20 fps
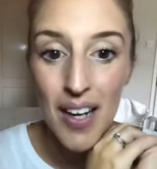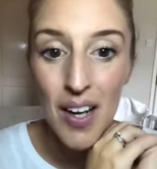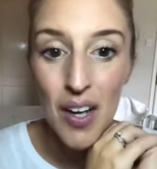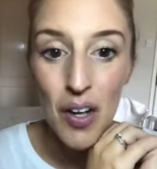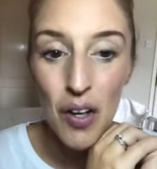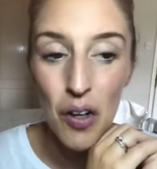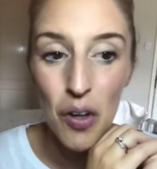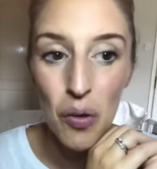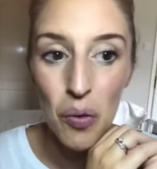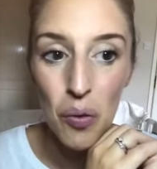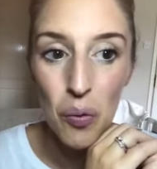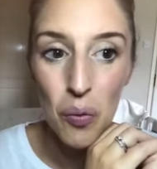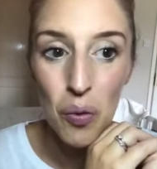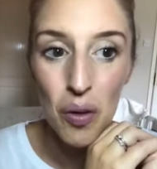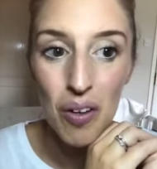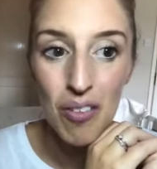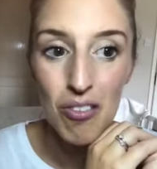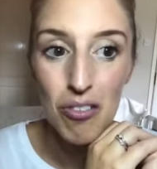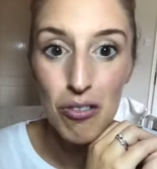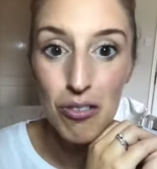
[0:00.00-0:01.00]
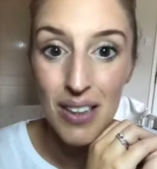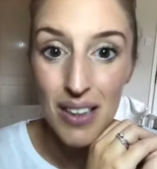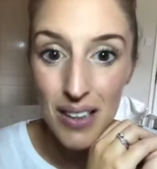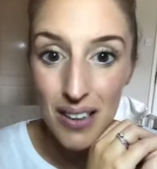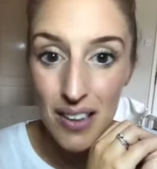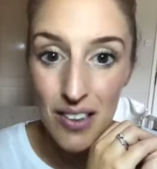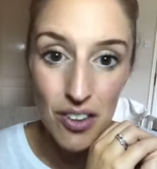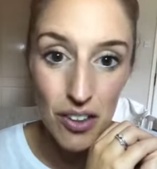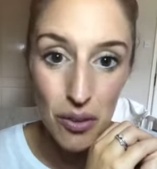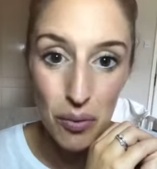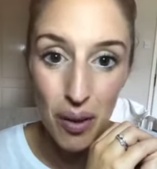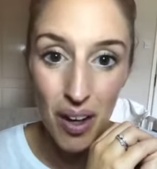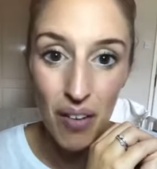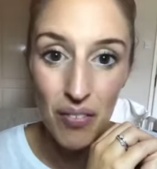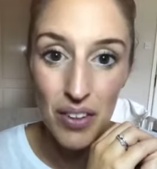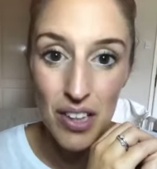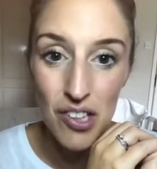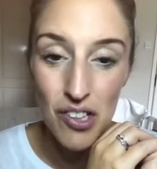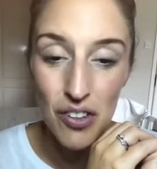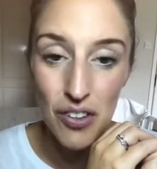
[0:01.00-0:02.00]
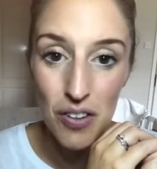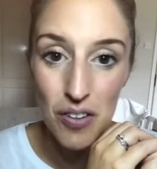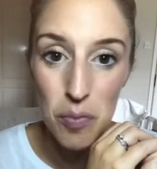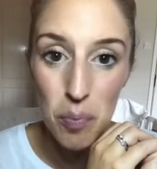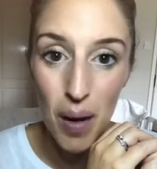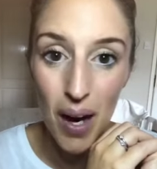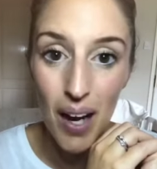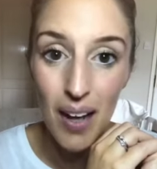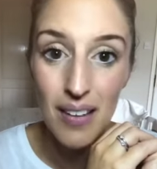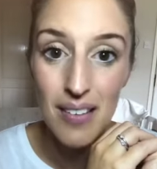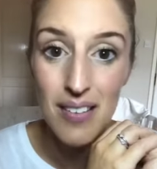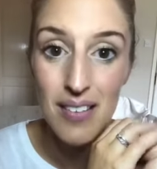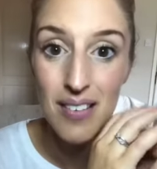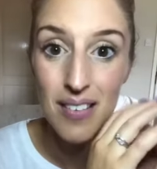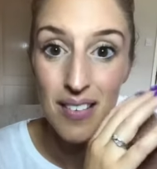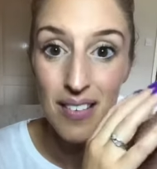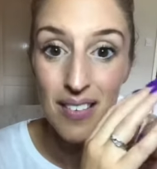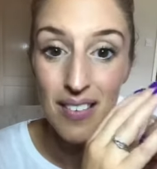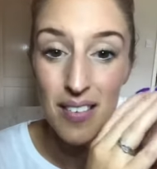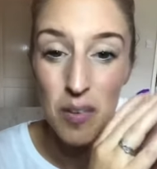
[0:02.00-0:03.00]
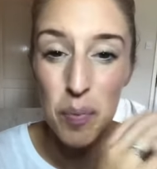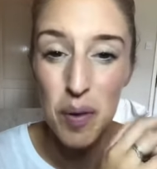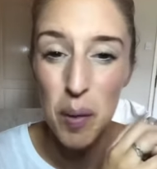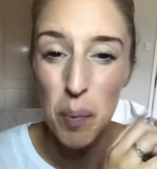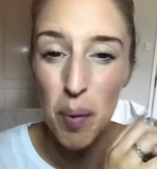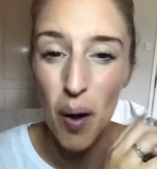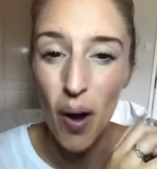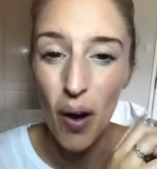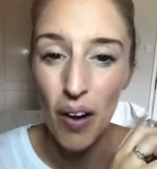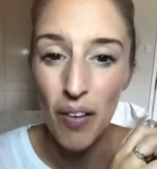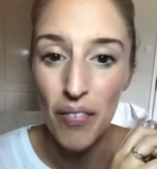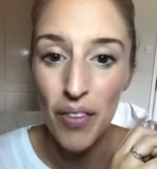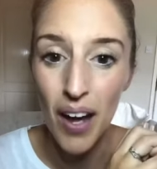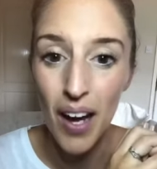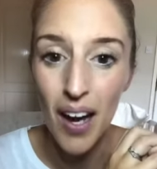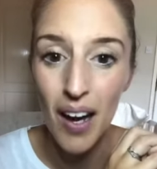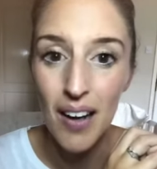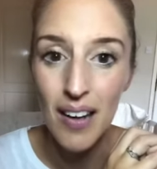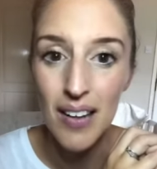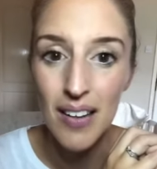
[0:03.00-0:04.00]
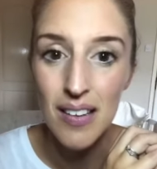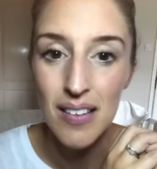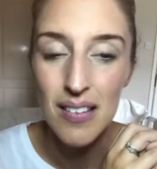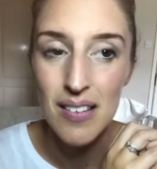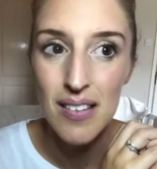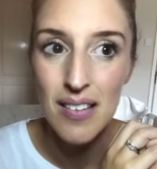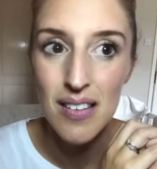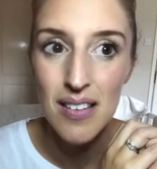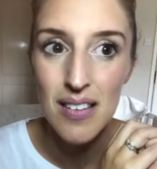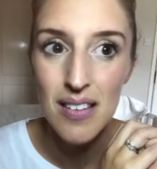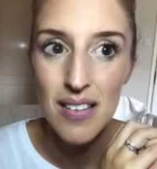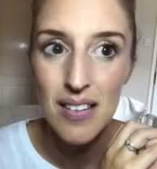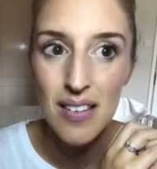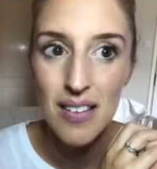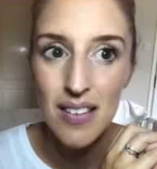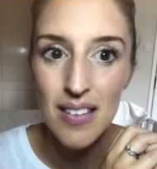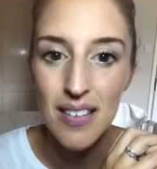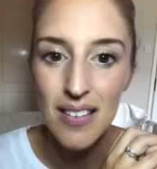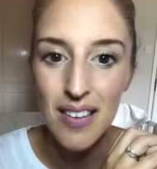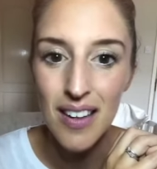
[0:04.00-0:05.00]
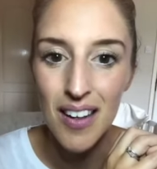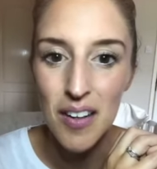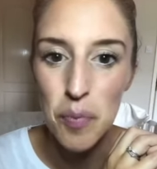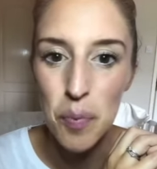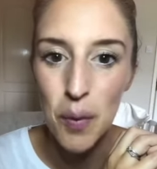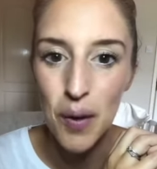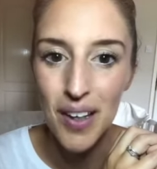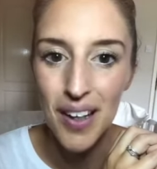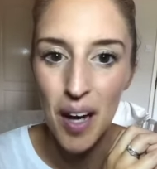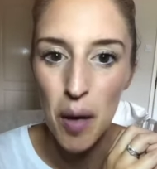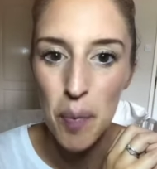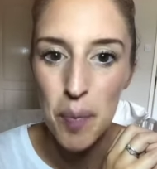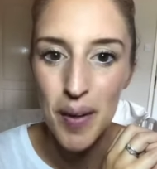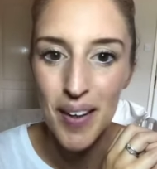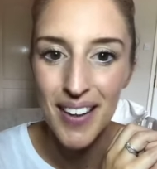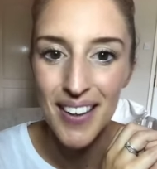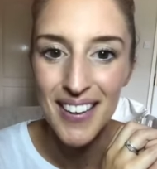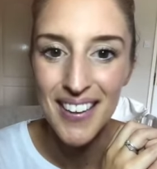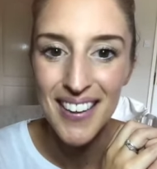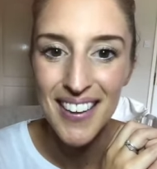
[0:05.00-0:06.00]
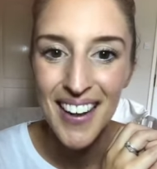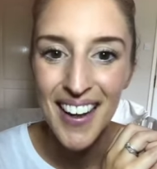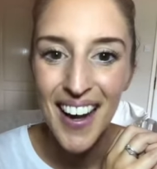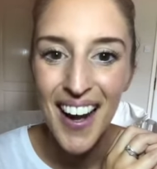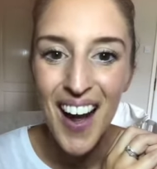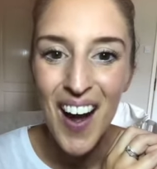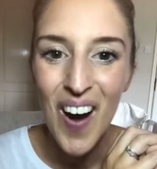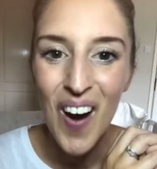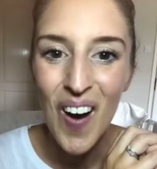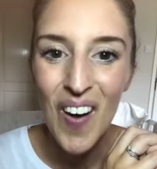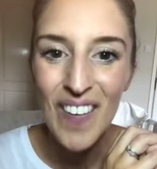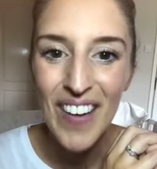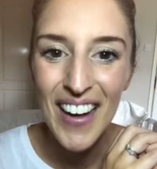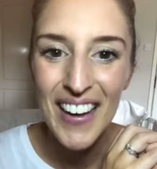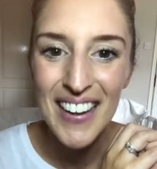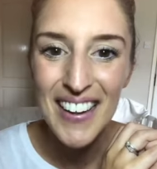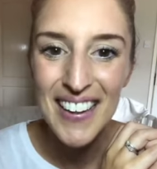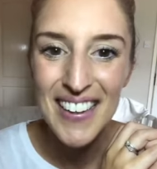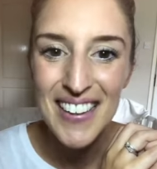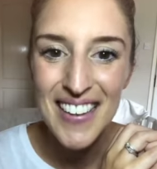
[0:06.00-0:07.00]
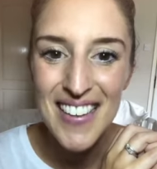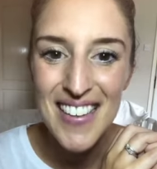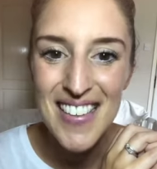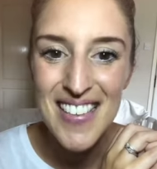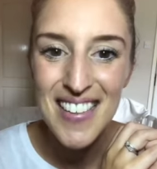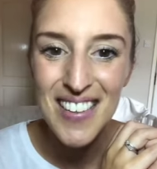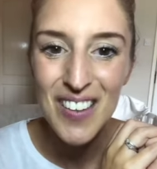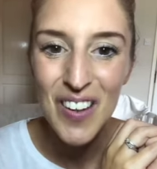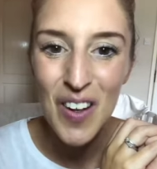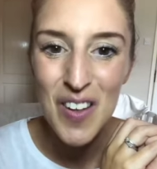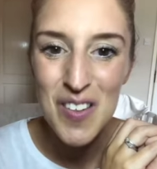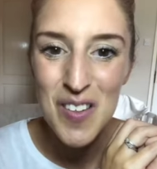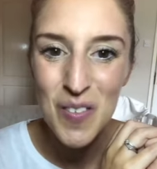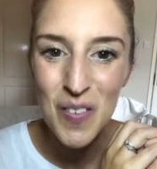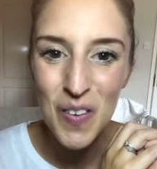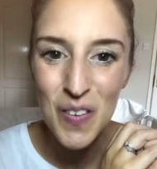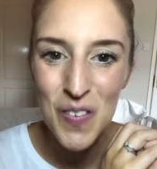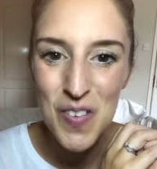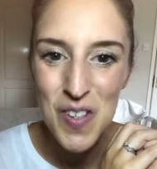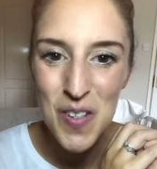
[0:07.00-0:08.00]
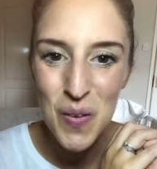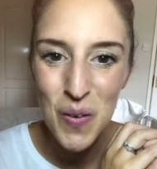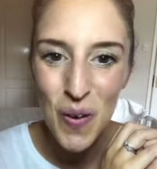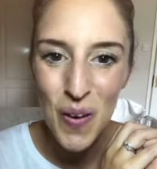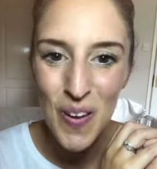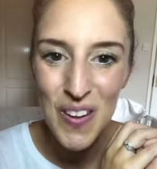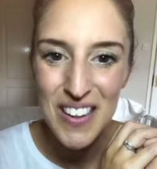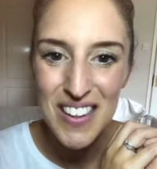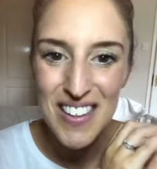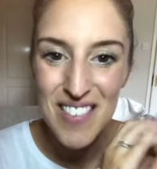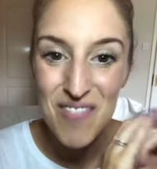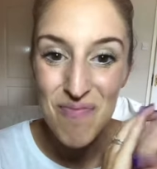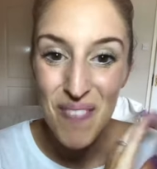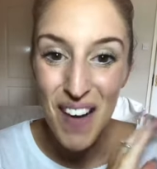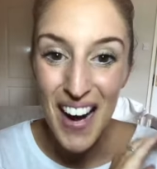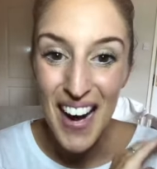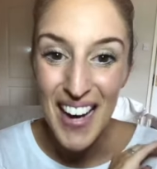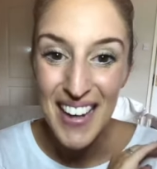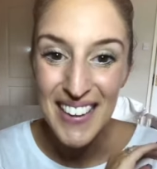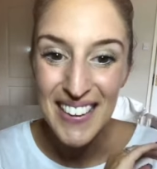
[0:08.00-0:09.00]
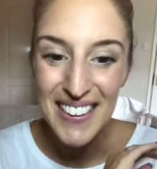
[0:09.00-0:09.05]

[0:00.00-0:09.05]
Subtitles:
who really do have each other's backs, and to be a part of that, it's pretty epic. All right, ladies, lots of love to you all. Bye.